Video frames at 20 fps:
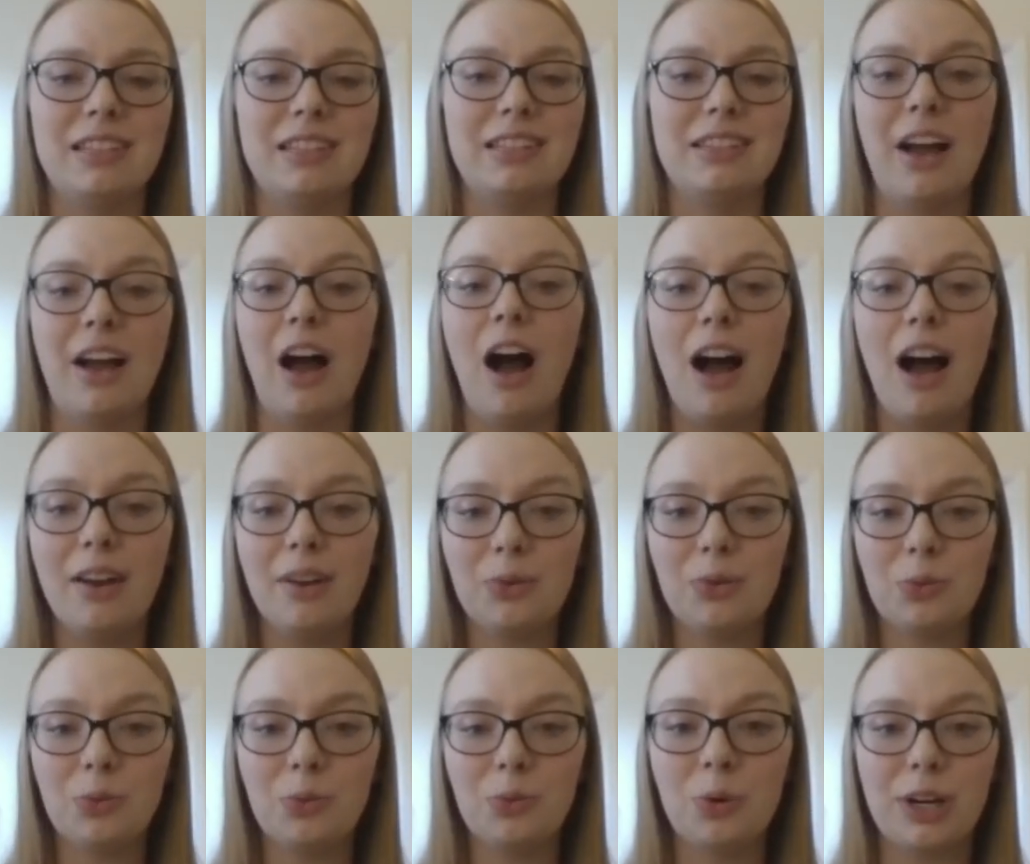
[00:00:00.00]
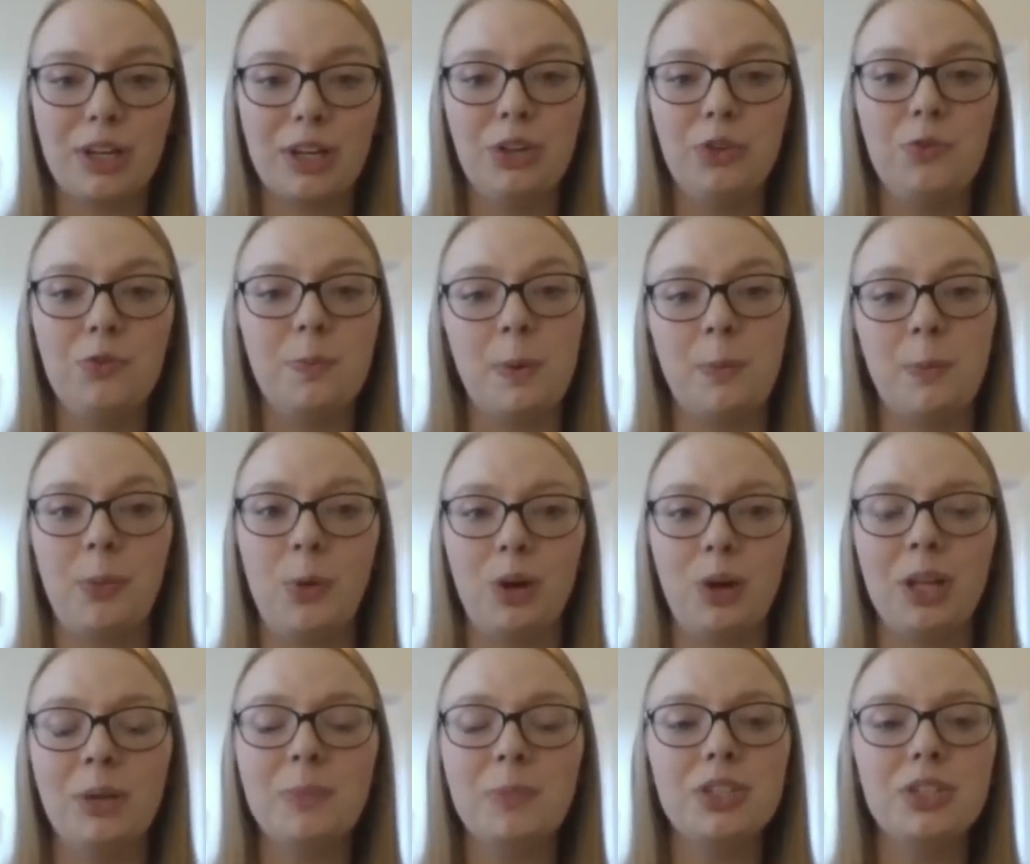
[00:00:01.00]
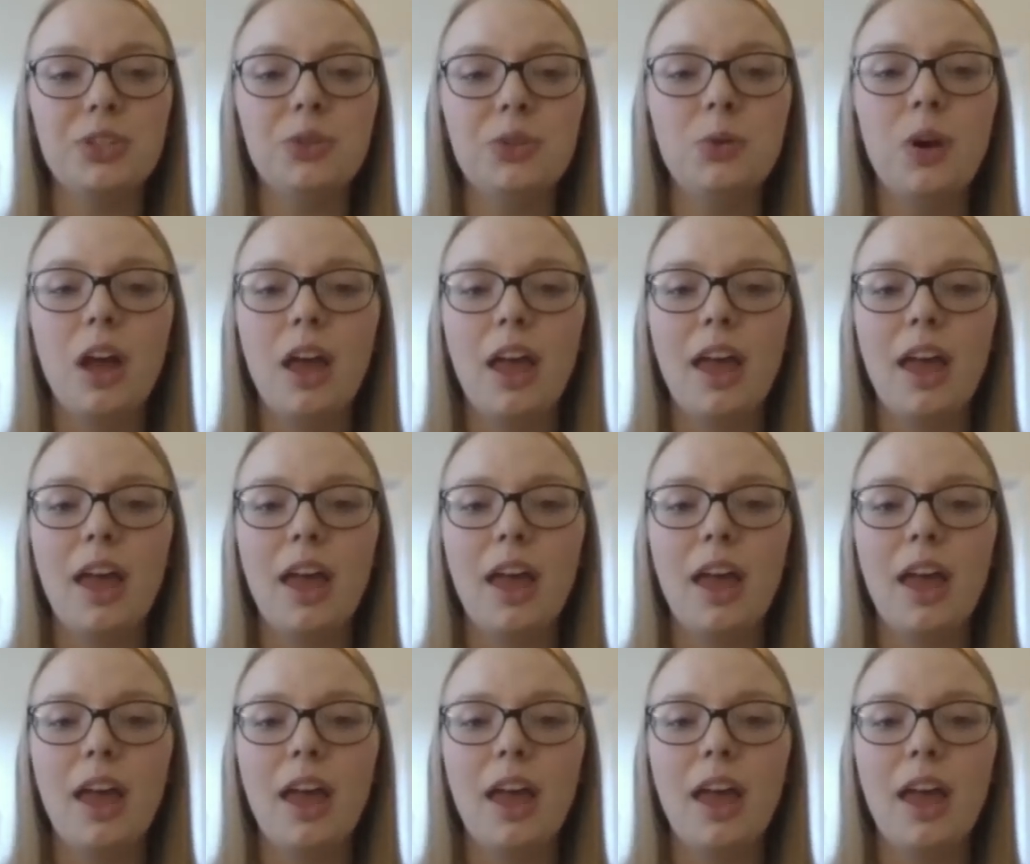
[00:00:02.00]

not where you've been pointing me to,